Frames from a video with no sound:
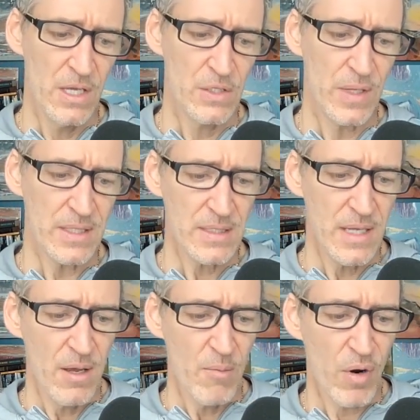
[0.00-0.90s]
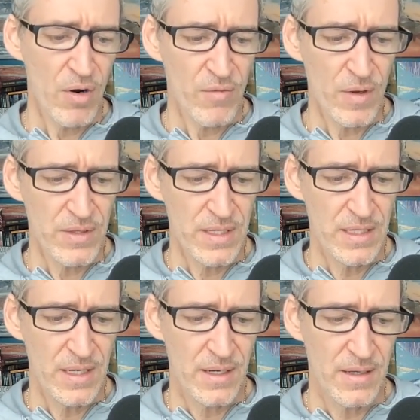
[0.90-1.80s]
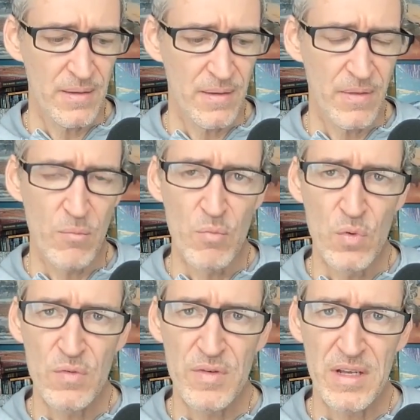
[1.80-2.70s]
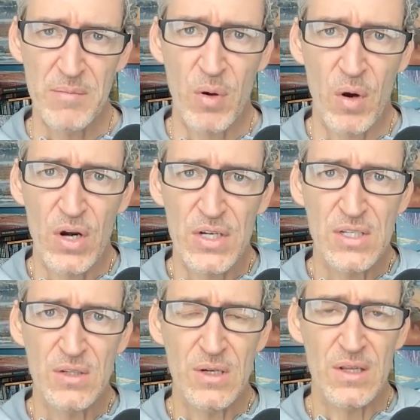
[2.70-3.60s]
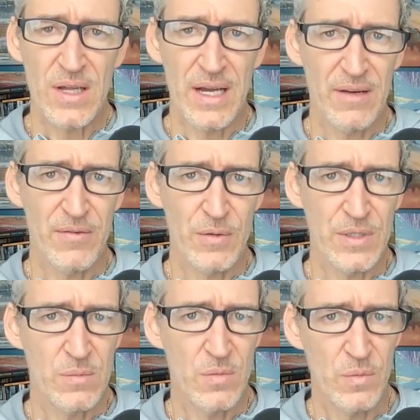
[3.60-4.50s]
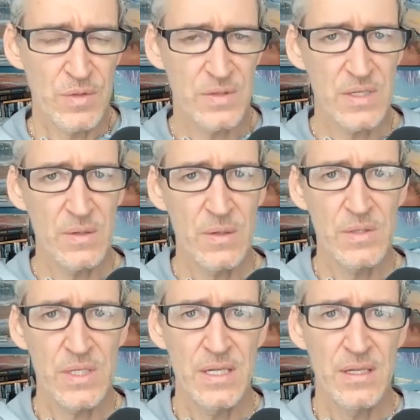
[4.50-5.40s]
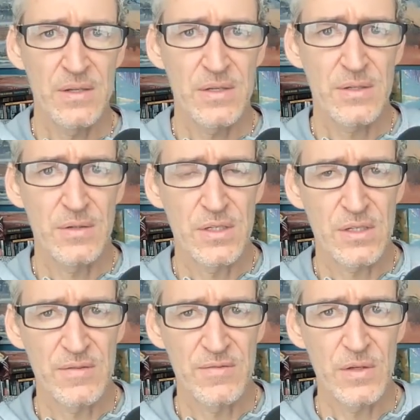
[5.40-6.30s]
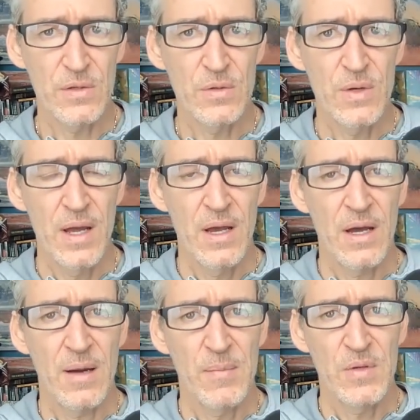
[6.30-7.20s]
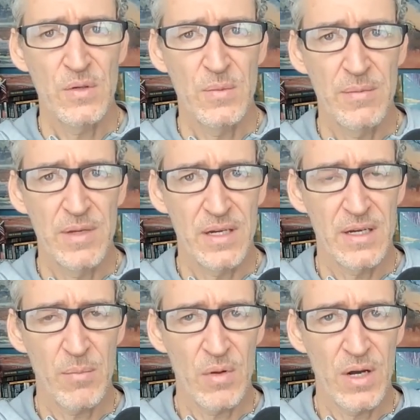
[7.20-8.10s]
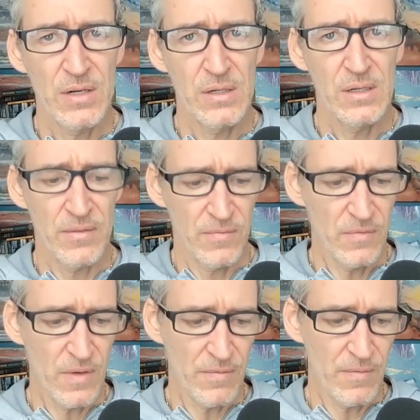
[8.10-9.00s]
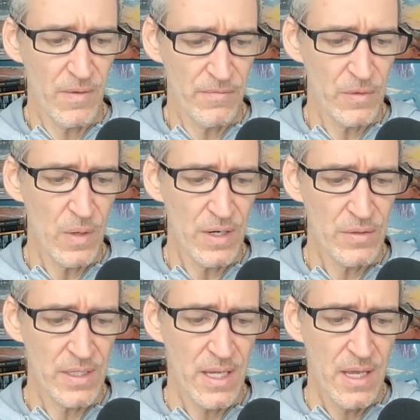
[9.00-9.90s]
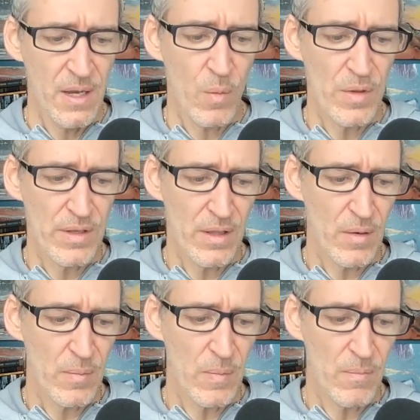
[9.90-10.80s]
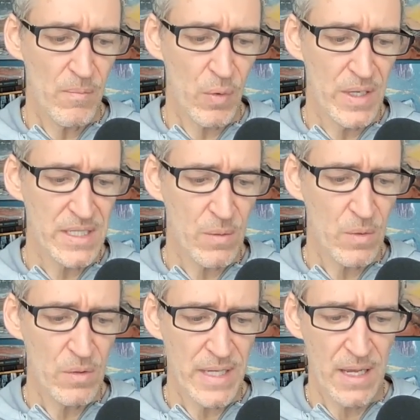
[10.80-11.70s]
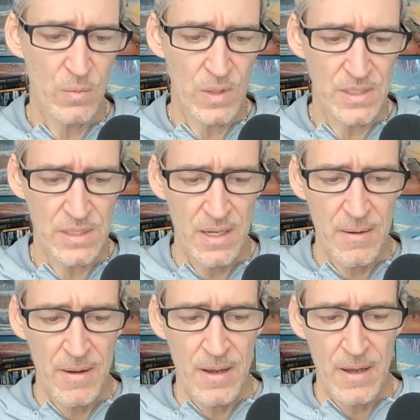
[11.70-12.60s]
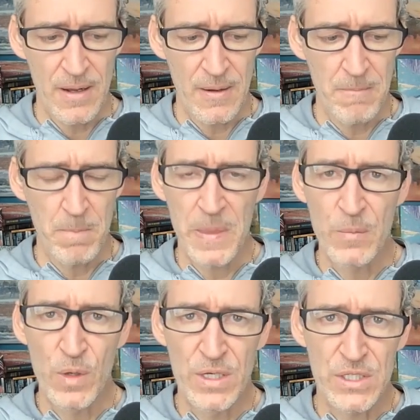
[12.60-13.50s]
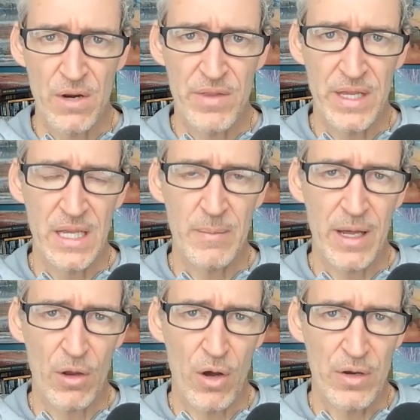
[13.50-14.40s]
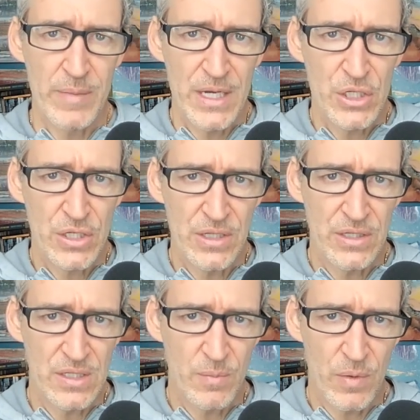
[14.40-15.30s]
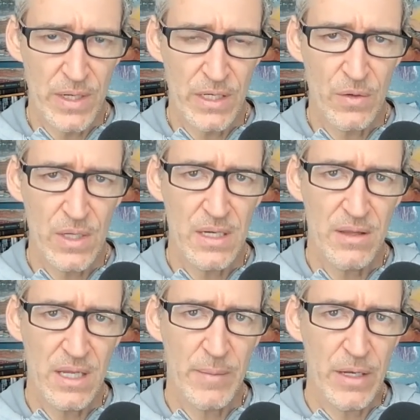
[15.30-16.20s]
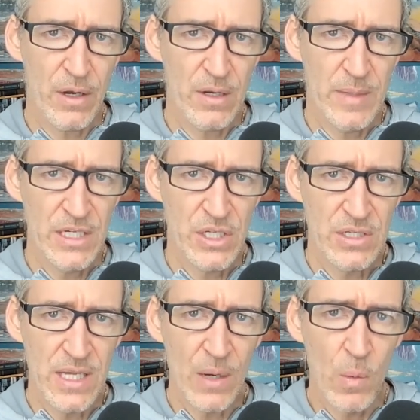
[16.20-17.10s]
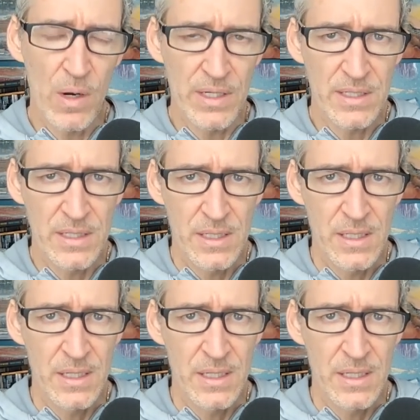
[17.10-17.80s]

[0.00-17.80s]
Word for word: So that's part of what the uh, the moving parts look like for someone with zero sales to just a few up to maybe a couple hundred, a, a few hundred. One of the other points I wrote down was um, you want to start thinking about automation at this point. You don't need to think about automation day one.